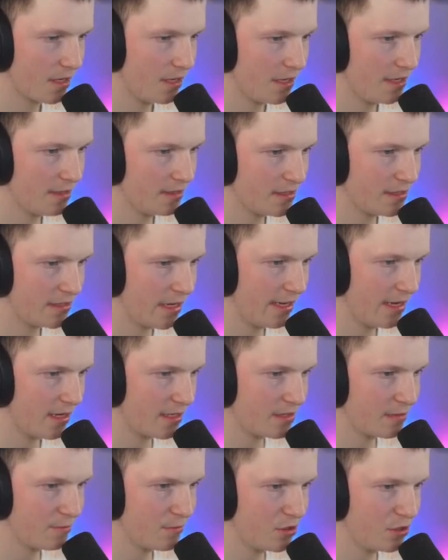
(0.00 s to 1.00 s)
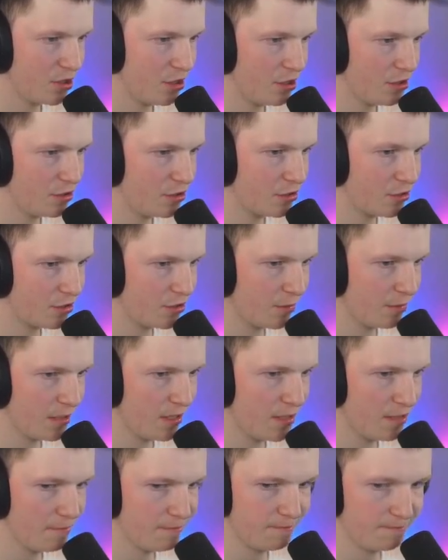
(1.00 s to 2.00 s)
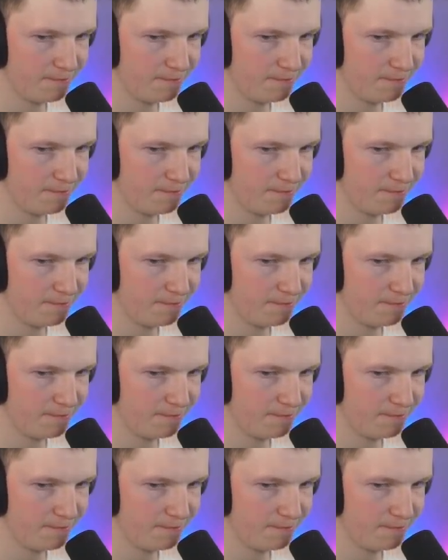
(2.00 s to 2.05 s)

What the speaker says: Here's St. Axel's Church just up there.